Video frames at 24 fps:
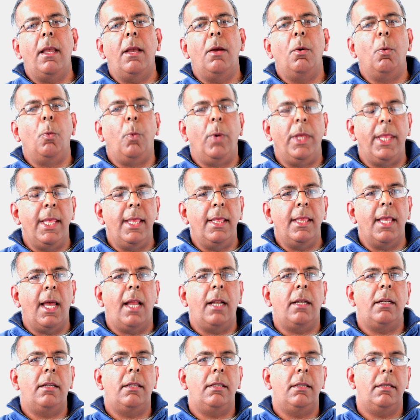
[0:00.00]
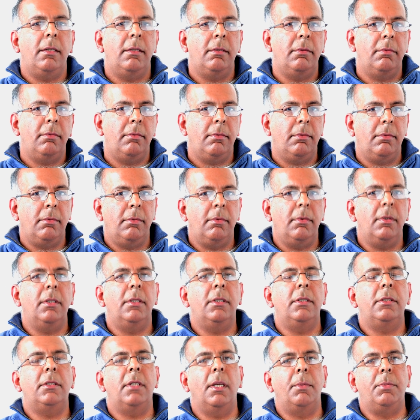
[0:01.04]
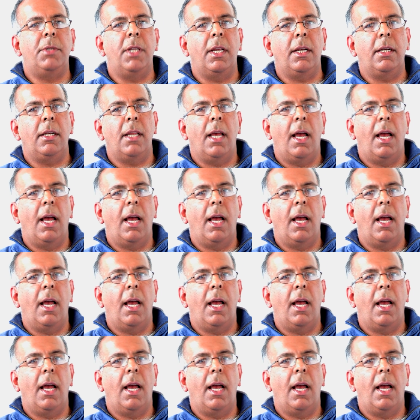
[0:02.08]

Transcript: Within that subject,